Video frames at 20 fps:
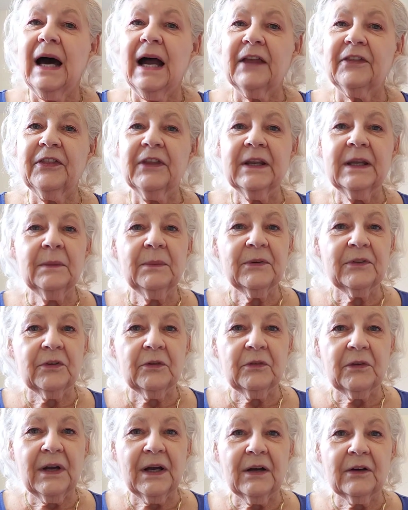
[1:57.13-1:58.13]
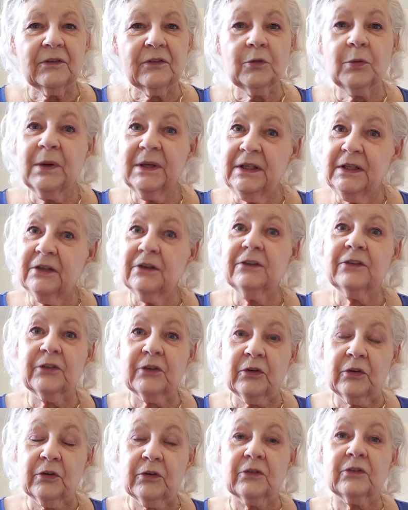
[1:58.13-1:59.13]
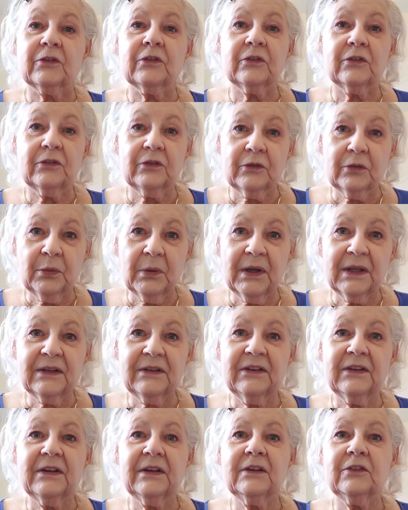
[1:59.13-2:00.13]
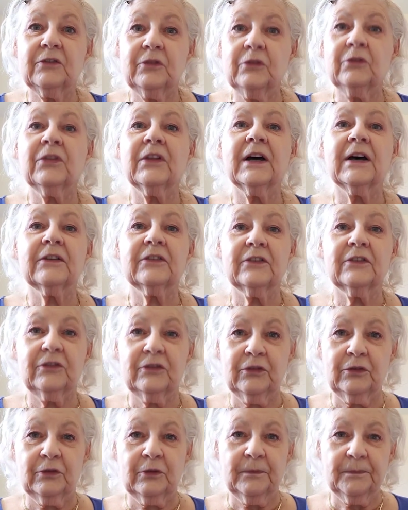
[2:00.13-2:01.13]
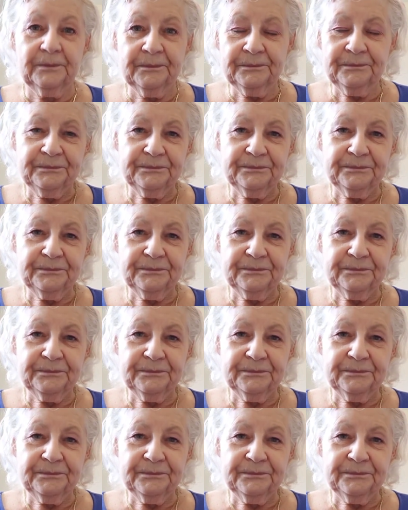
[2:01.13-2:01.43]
I think it was around 20 years ago, 2002.